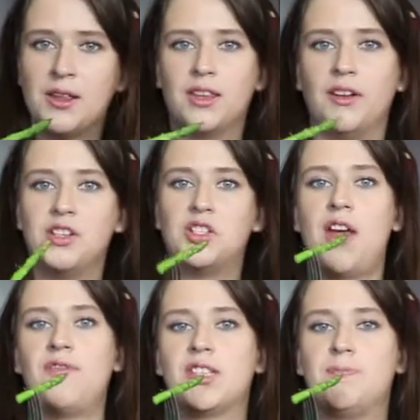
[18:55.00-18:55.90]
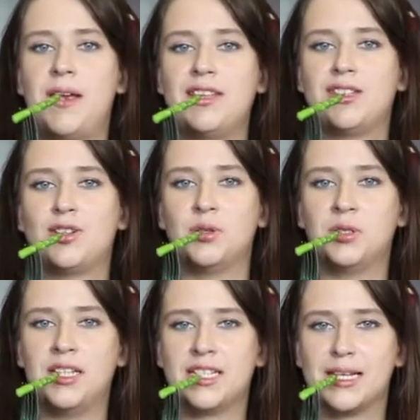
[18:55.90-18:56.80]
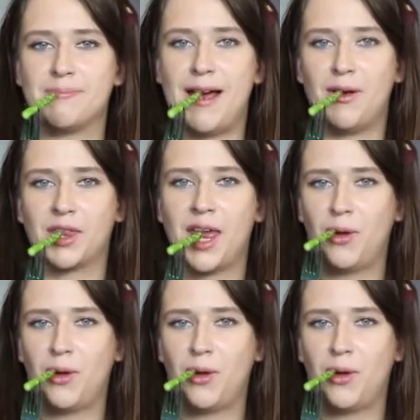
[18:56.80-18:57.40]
The chef's best tool is his mouth.